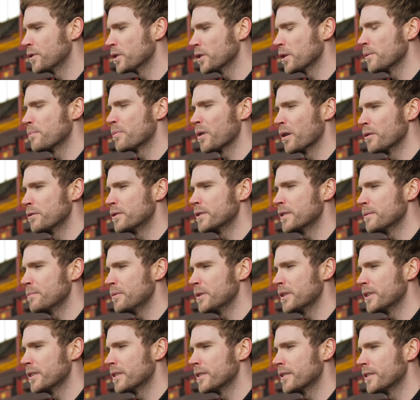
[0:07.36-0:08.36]
really proud to
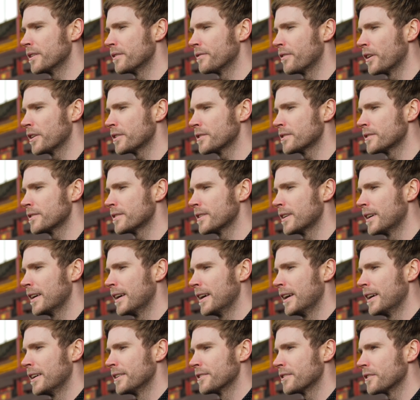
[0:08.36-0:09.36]
be the first
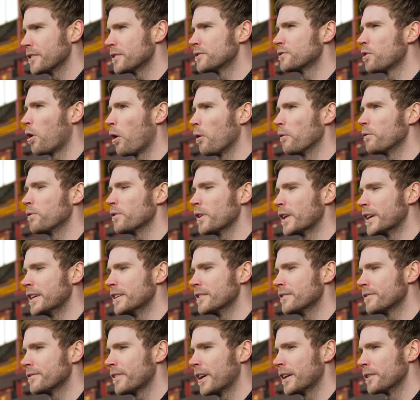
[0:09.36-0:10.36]
sort of top
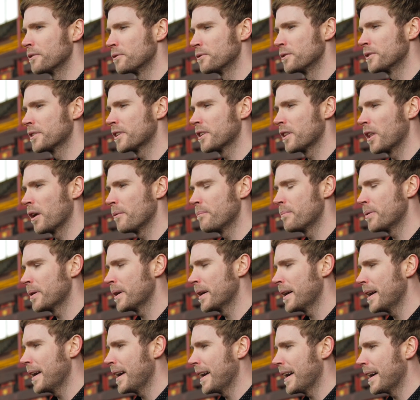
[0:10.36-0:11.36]
flight fan owned club.
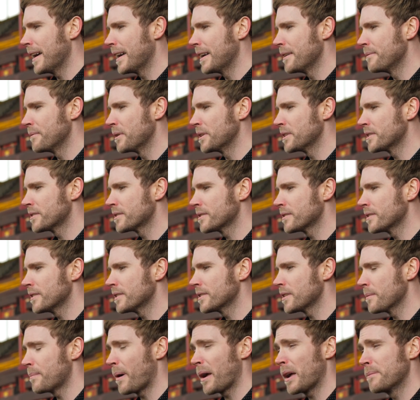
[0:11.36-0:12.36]

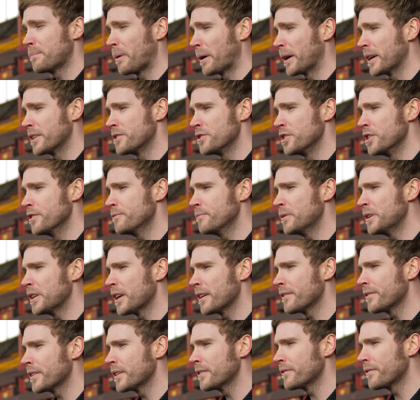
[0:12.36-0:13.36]
It's a big achievement.
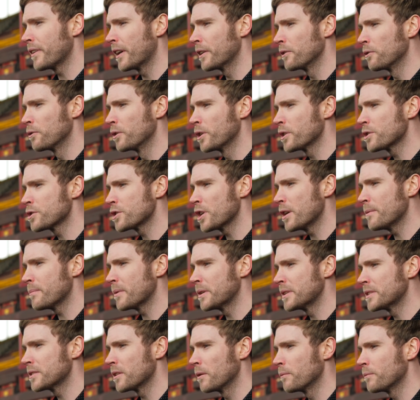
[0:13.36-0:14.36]
I think fan
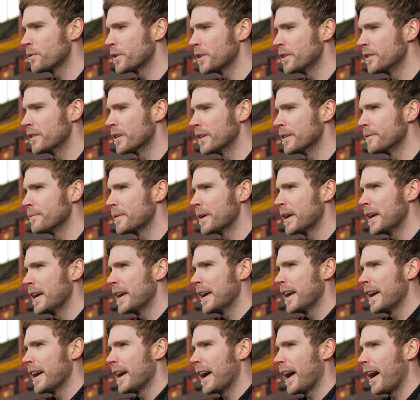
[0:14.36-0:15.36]
ownership is something that
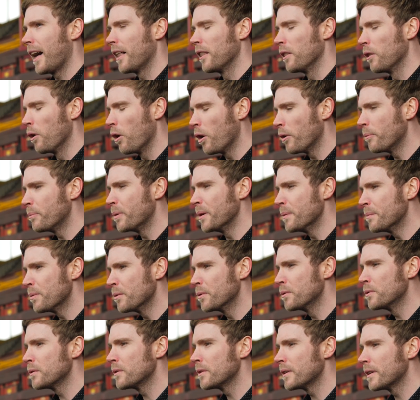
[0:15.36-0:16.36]
a lot of
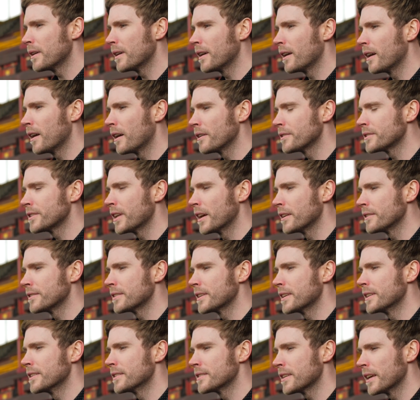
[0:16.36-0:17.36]
people are starting
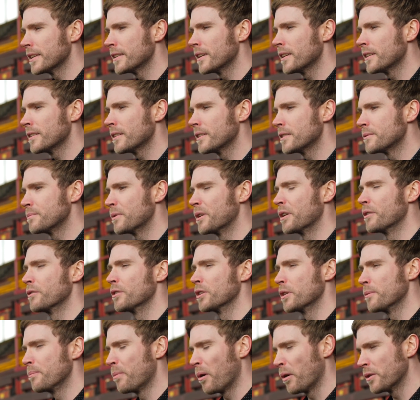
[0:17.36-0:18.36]
to consider as being a
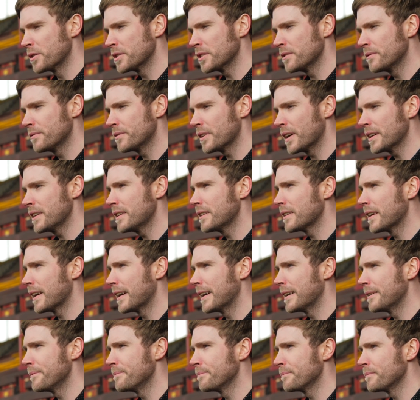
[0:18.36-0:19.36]
really positive thing
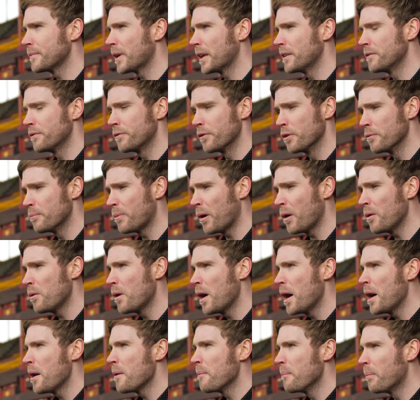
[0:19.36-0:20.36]
in football,
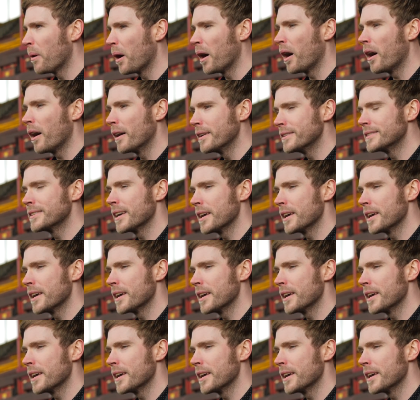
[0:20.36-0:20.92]
but at